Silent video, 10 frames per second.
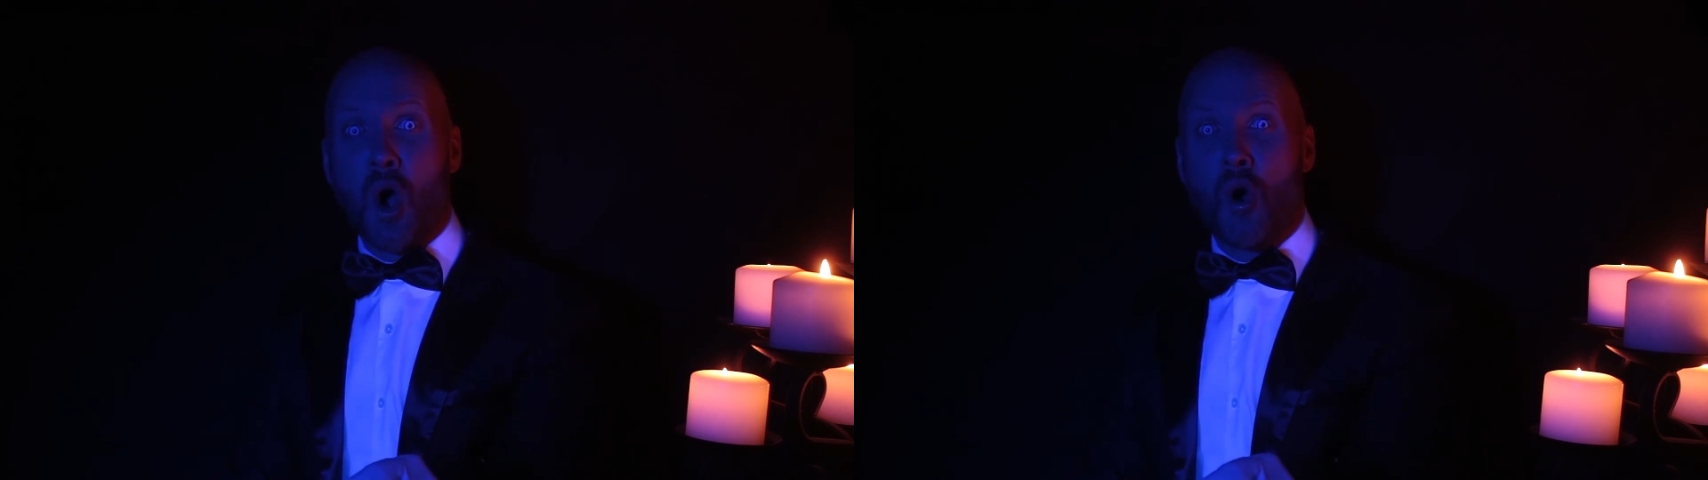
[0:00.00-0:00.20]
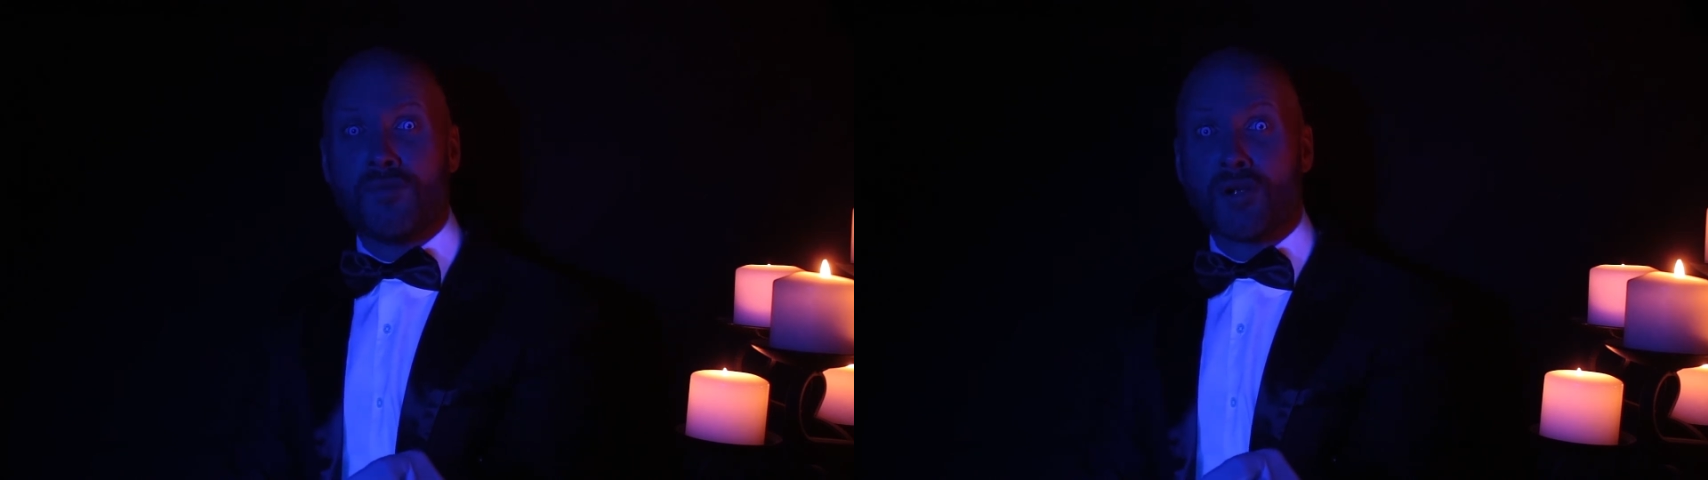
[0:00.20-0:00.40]

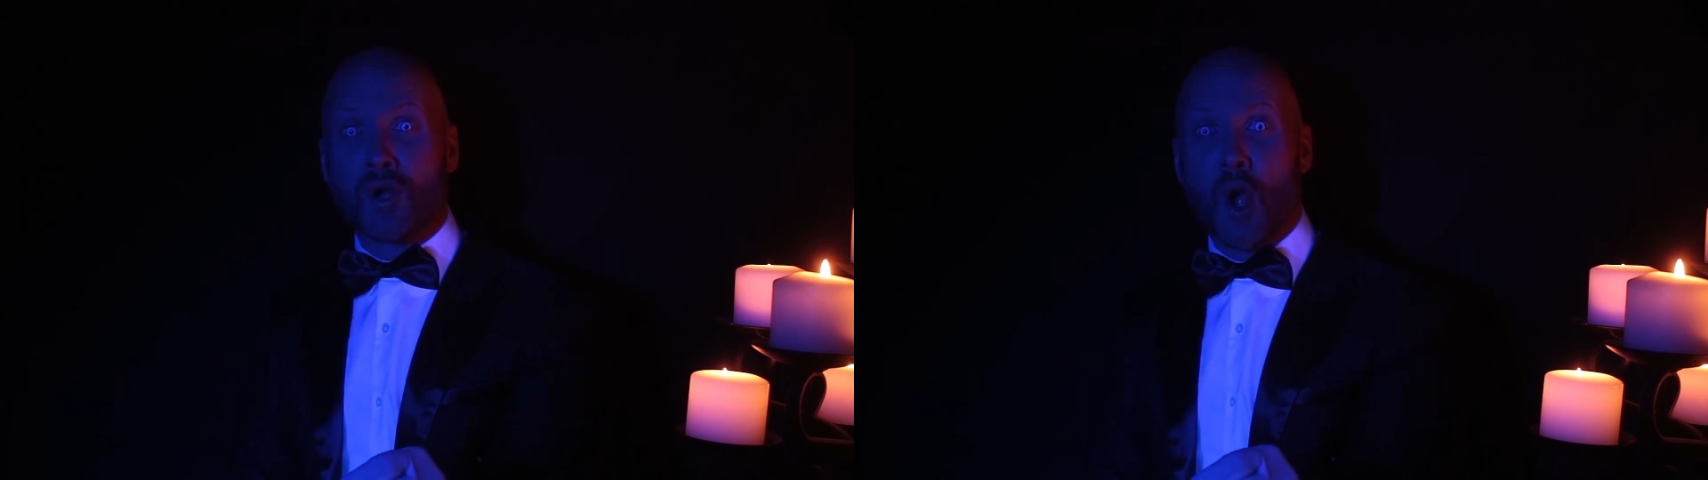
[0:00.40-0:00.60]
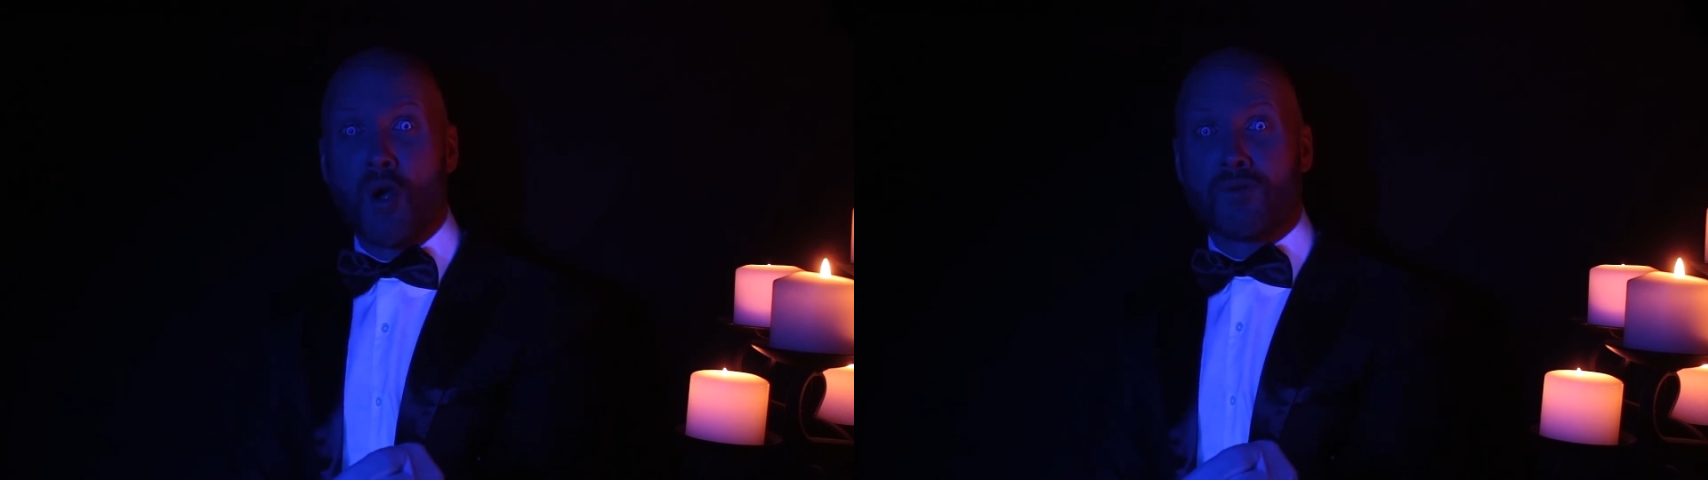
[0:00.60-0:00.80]
over
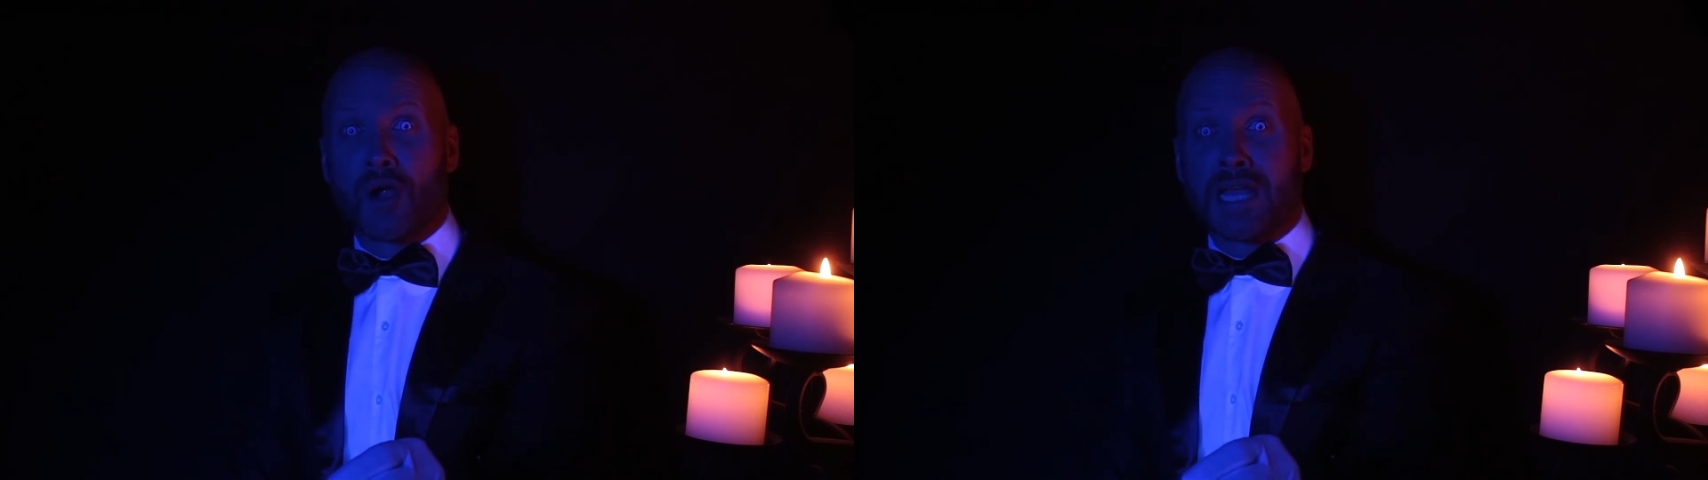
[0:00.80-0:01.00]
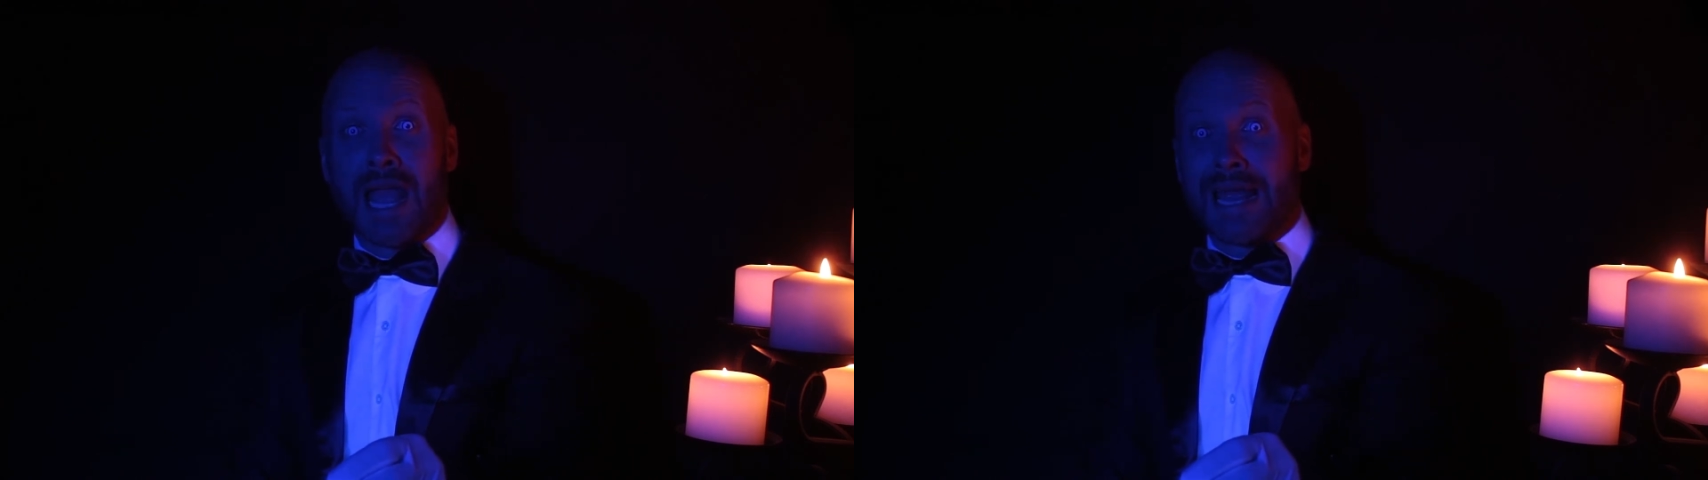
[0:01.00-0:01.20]
and
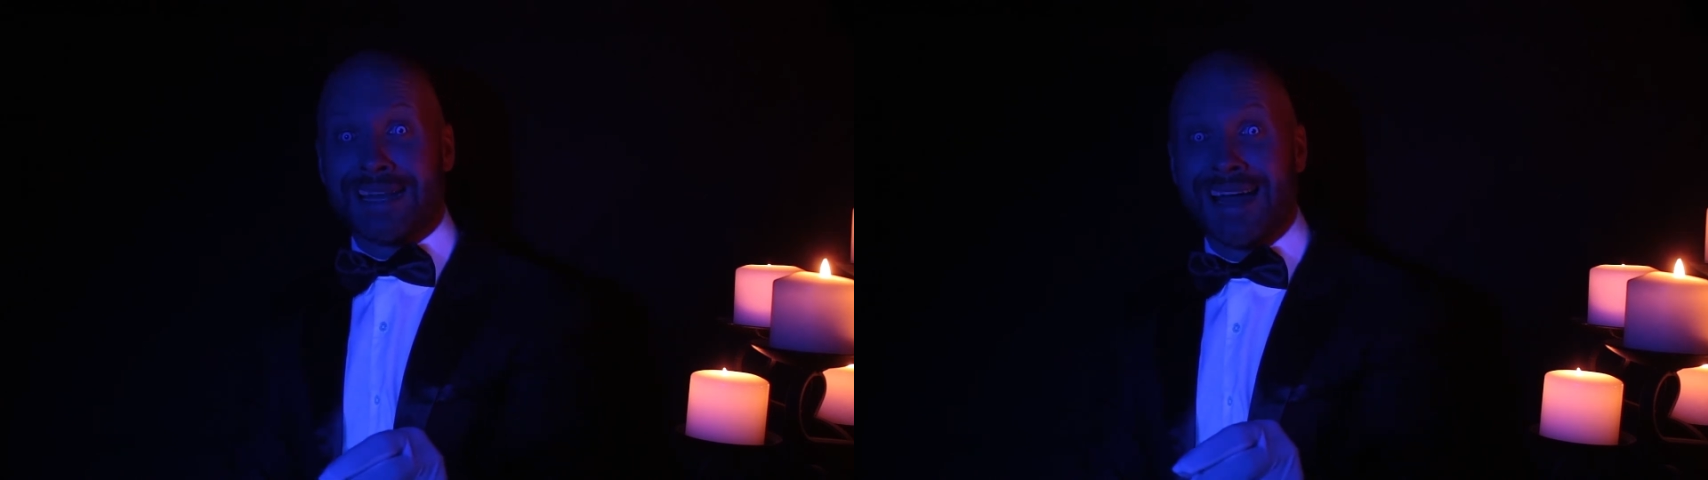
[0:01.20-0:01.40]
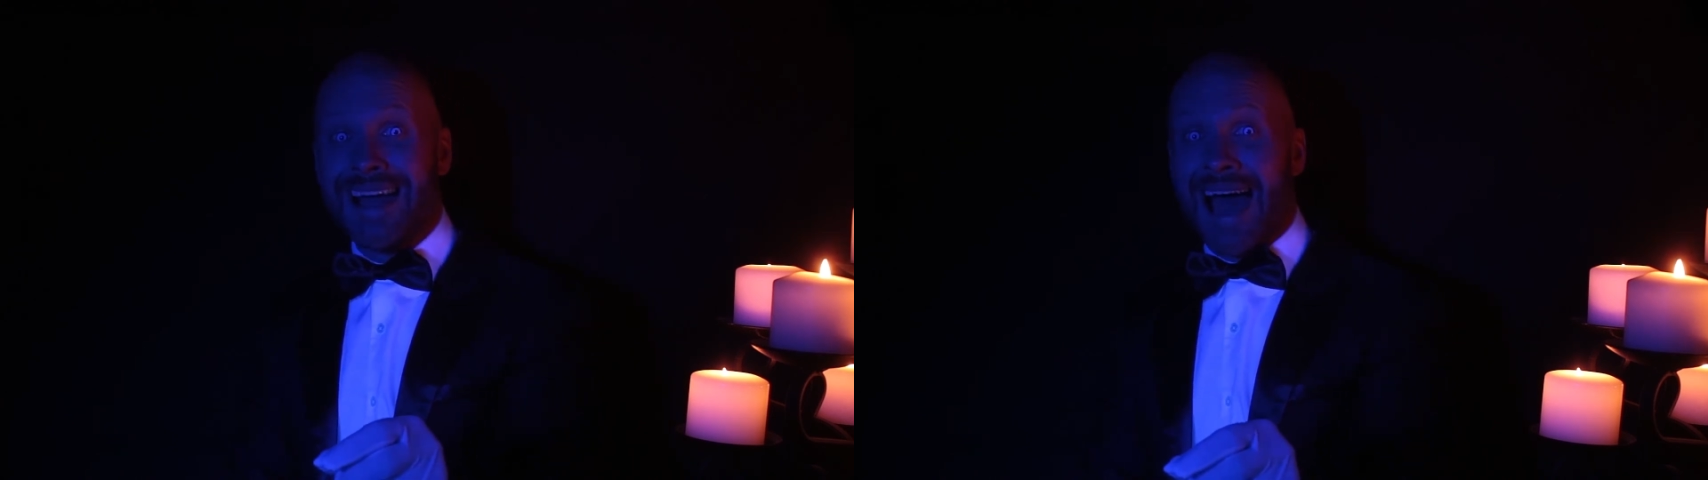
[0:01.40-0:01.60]
over again,